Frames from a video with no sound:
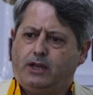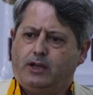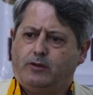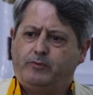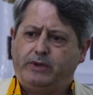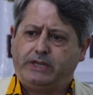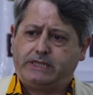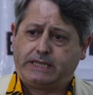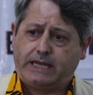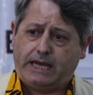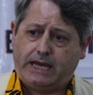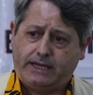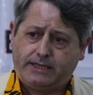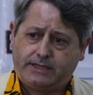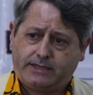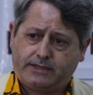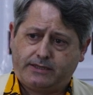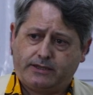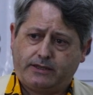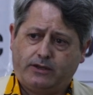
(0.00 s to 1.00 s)

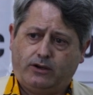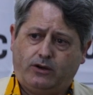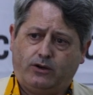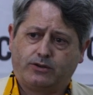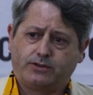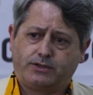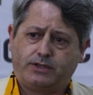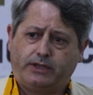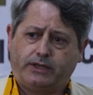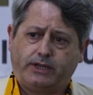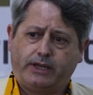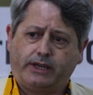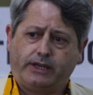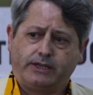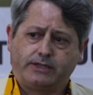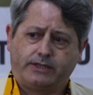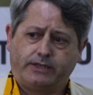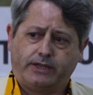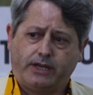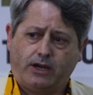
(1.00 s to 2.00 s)
Besides, Oxitec
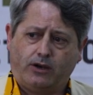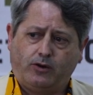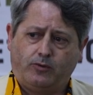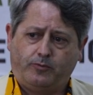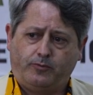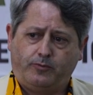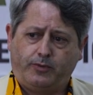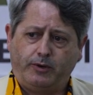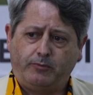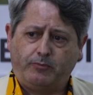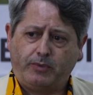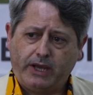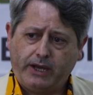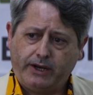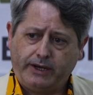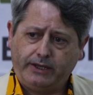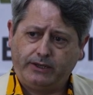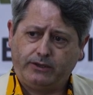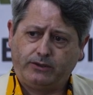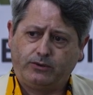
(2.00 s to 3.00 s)
is now
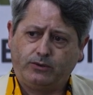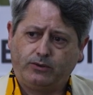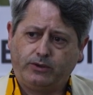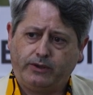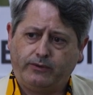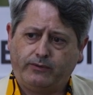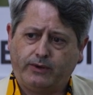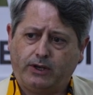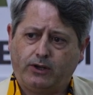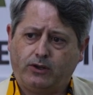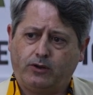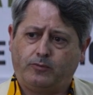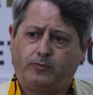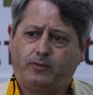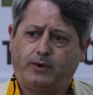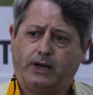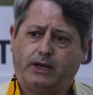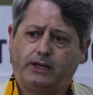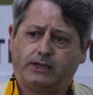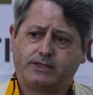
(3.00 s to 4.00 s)
preparing to develop
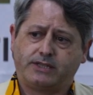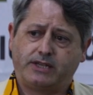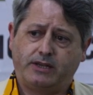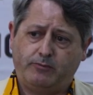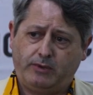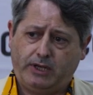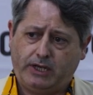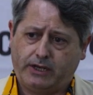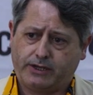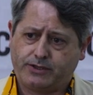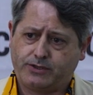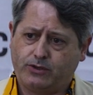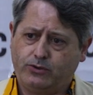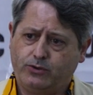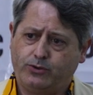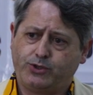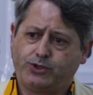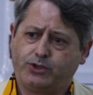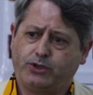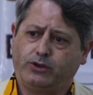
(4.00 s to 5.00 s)
a similar
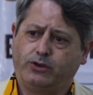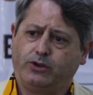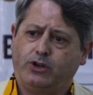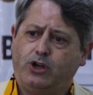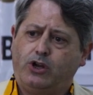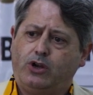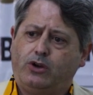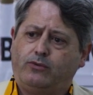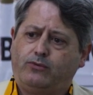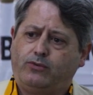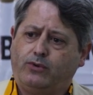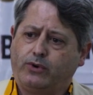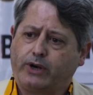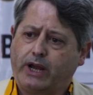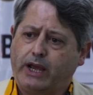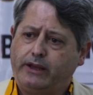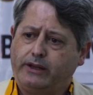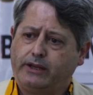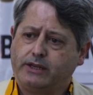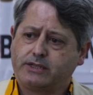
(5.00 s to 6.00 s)
solution for
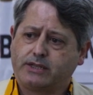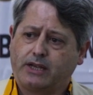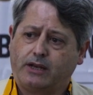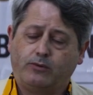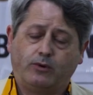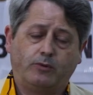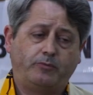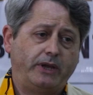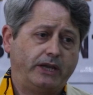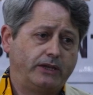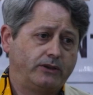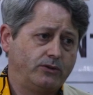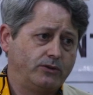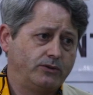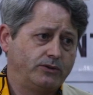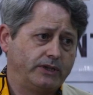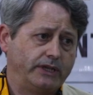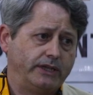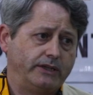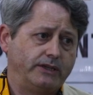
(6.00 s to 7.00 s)
Aedes
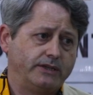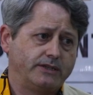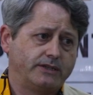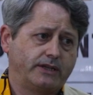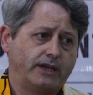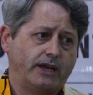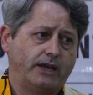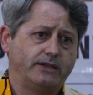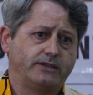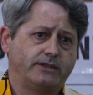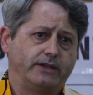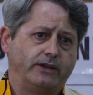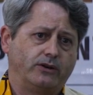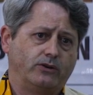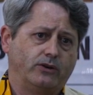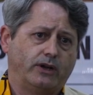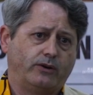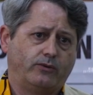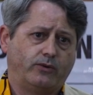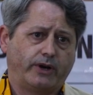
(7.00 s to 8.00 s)
albopictus, in this case in
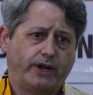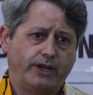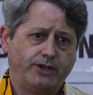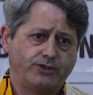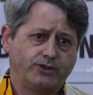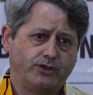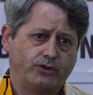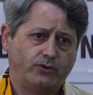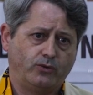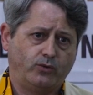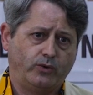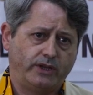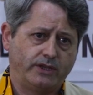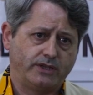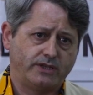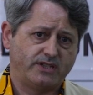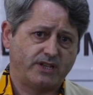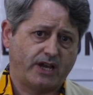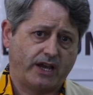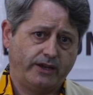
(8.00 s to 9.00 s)
collaboration with
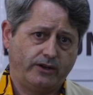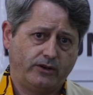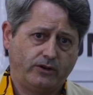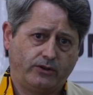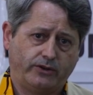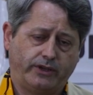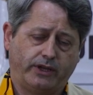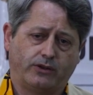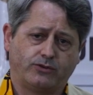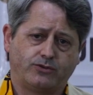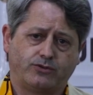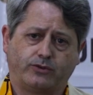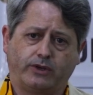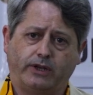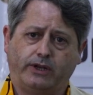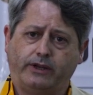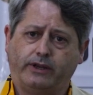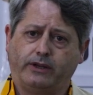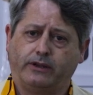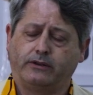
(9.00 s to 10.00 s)
CSIRO, the
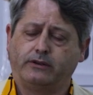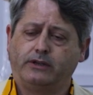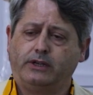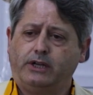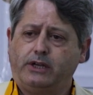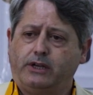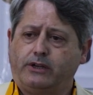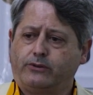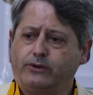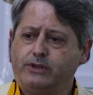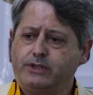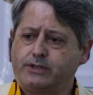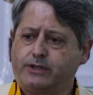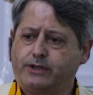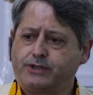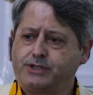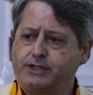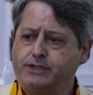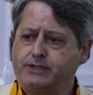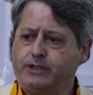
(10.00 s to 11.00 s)
Australian
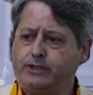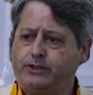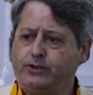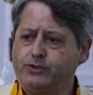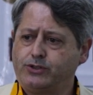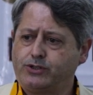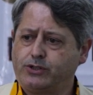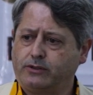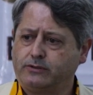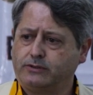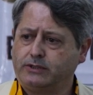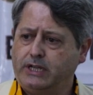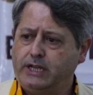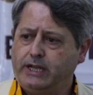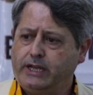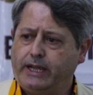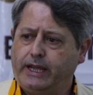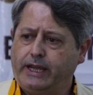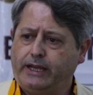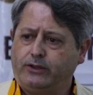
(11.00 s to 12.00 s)
Research Institution,
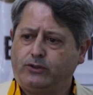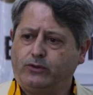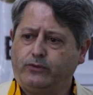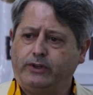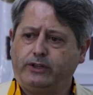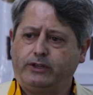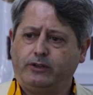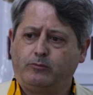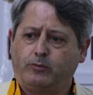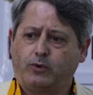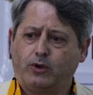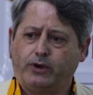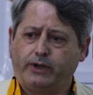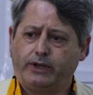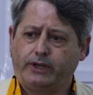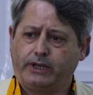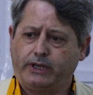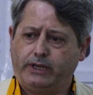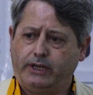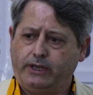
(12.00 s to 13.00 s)
and to be
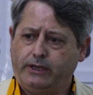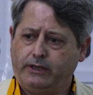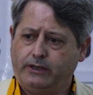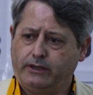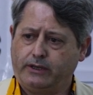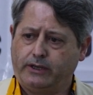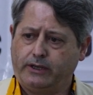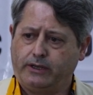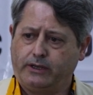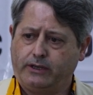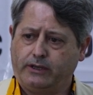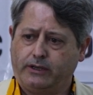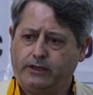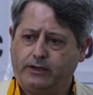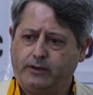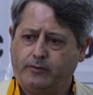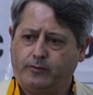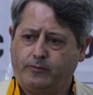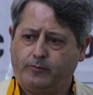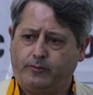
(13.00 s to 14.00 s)
deployed
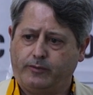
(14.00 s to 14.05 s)
in